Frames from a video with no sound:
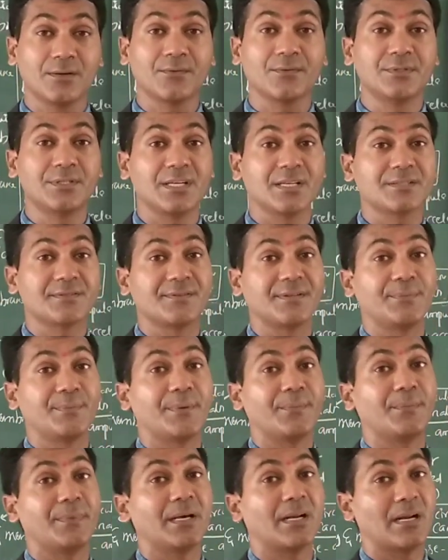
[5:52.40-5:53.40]
Just
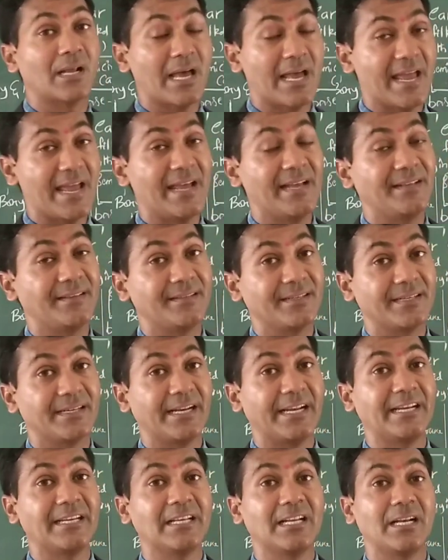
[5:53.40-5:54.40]
remember 8th
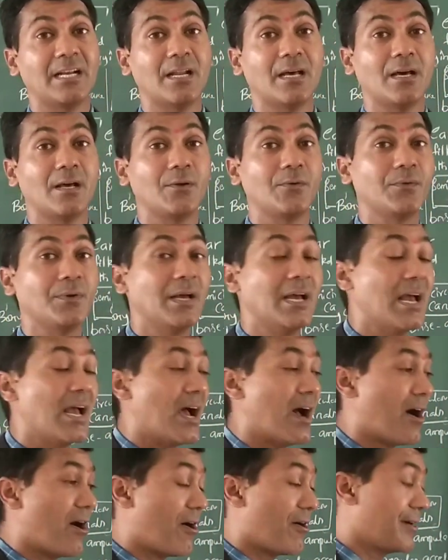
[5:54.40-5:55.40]
cranial nerve,
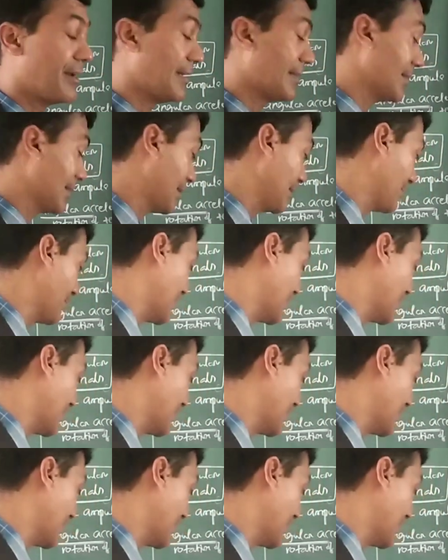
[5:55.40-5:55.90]
auditory